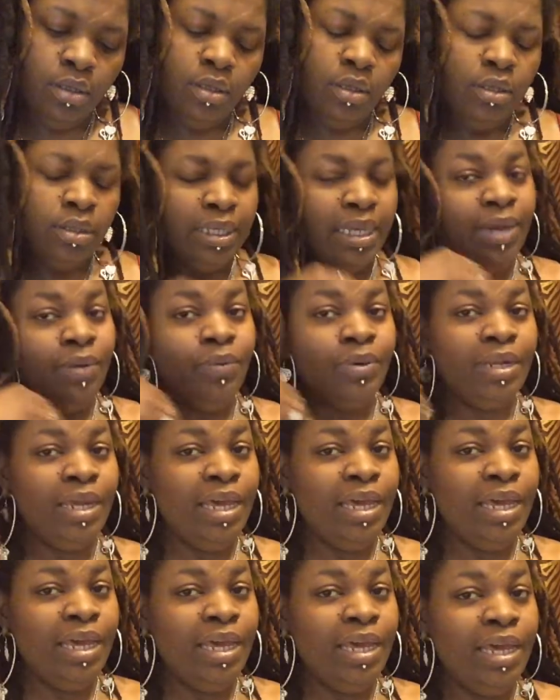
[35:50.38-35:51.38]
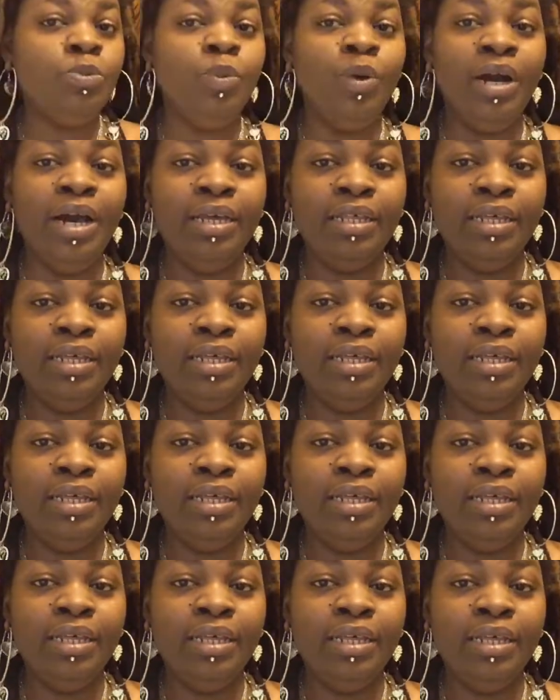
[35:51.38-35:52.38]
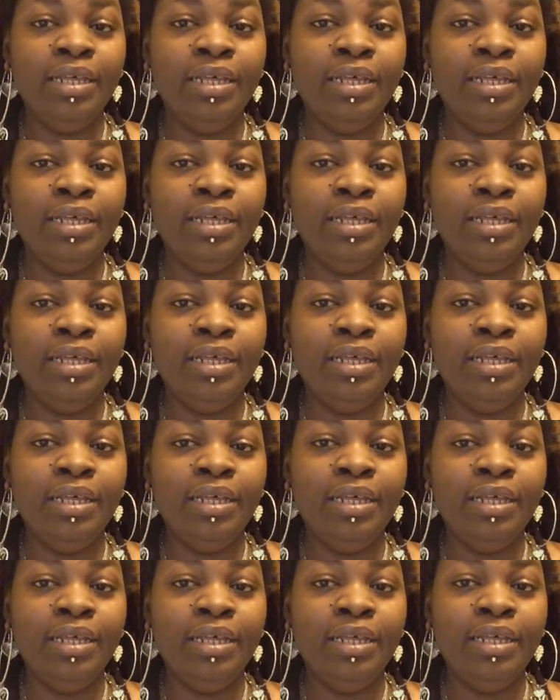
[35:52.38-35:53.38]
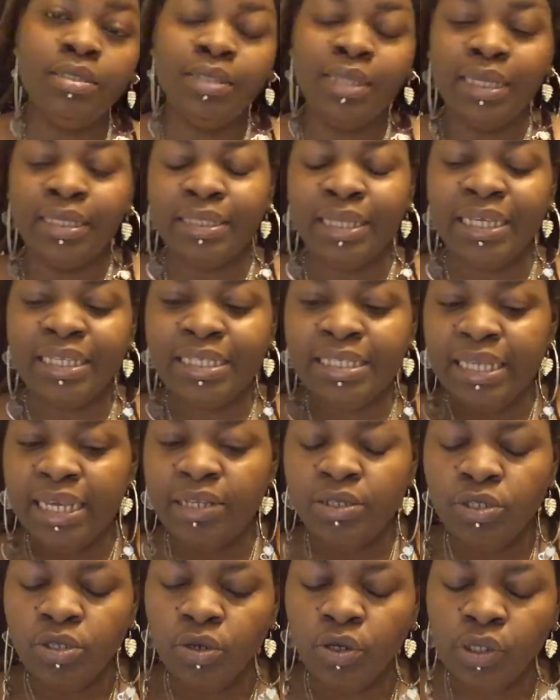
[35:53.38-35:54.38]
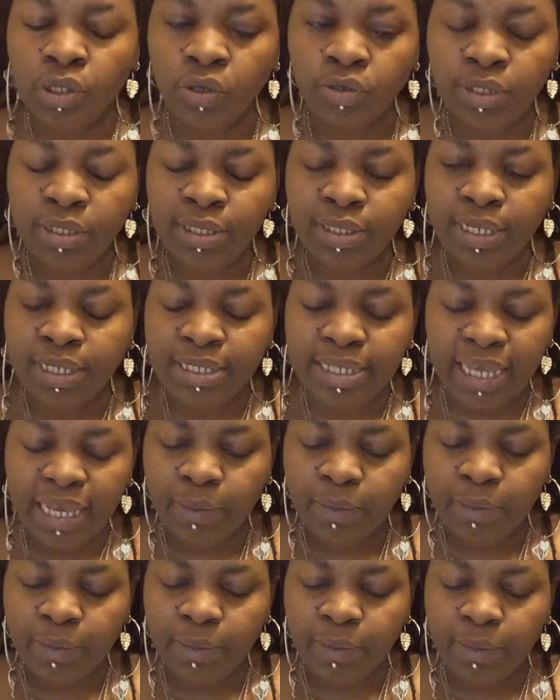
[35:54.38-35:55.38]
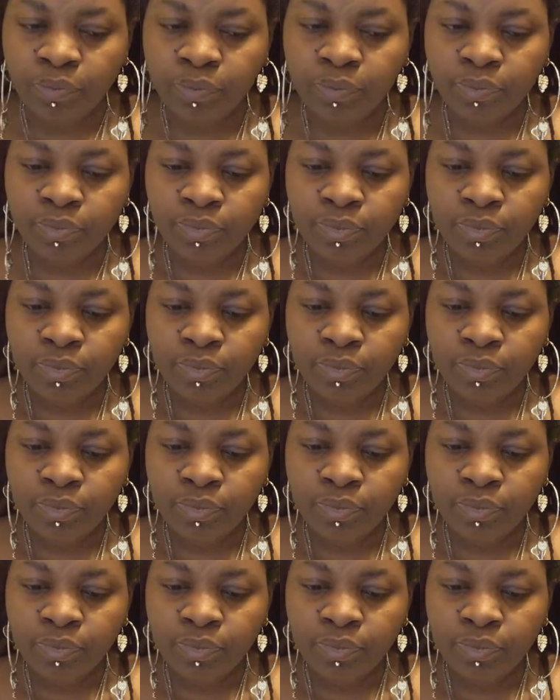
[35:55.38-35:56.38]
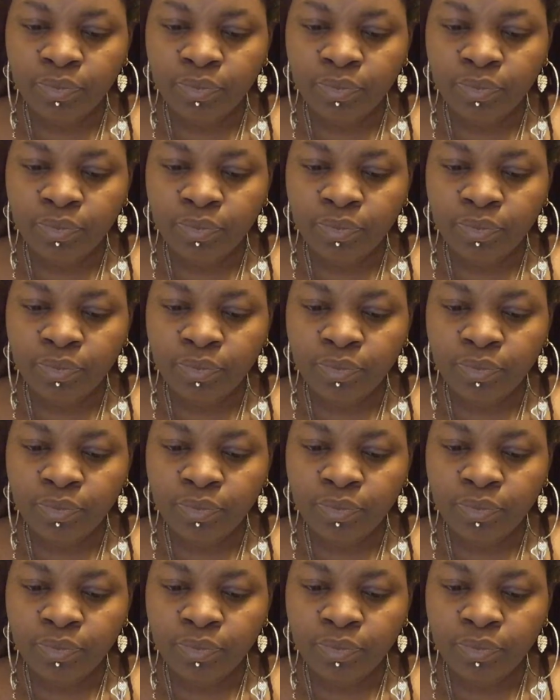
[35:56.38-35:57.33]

Yeah, when I asked why, they told me that it was angel wings. Like, they stand so close to the table. And as big as they are, and